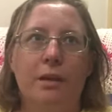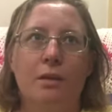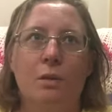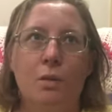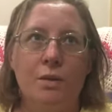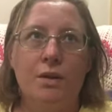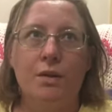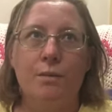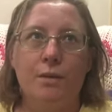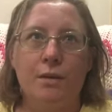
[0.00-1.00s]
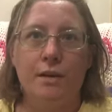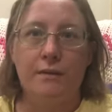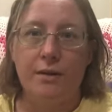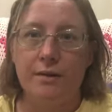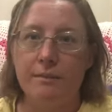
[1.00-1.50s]
Autumn was the
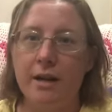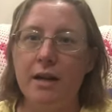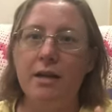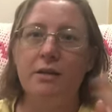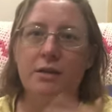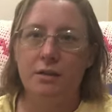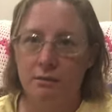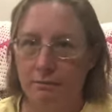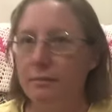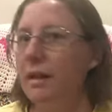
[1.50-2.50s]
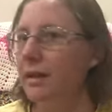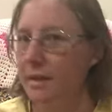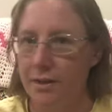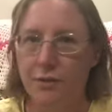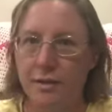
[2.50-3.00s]
1st of March,
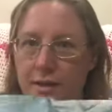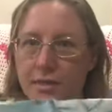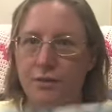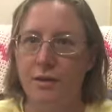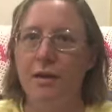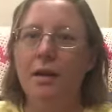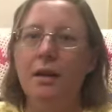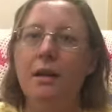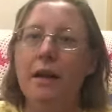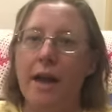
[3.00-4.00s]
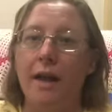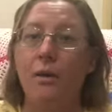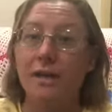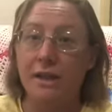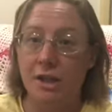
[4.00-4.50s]
etc, etc. And I
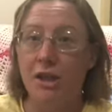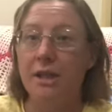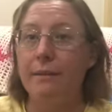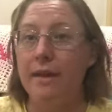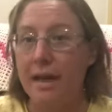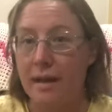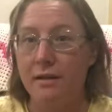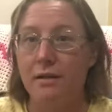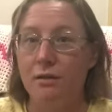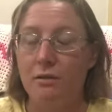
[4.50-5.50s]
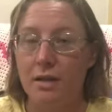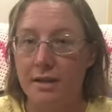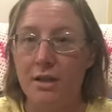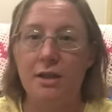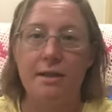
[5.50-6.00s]
was stitching them 1,000
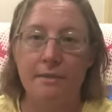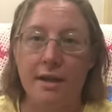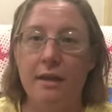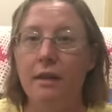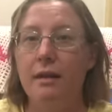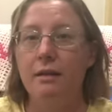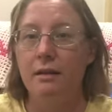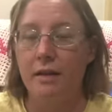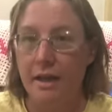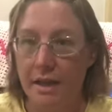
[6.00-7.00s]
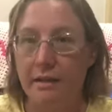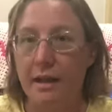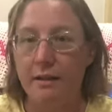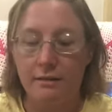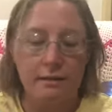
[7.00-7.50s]
stitches a month in
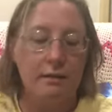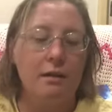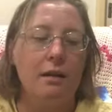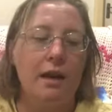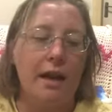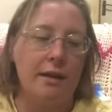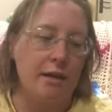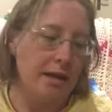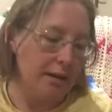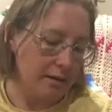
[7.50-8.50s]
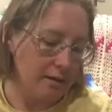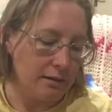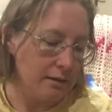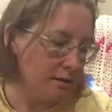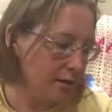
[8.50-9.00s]
that, and then
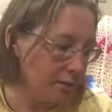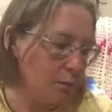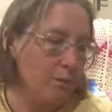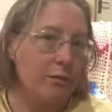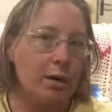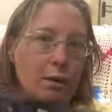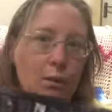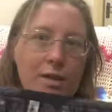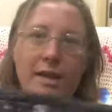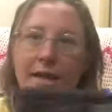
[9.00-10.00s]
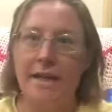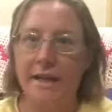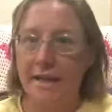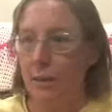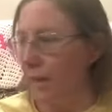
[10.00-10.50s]
wasn't getting
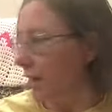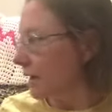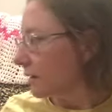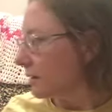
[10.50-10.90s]
anywhere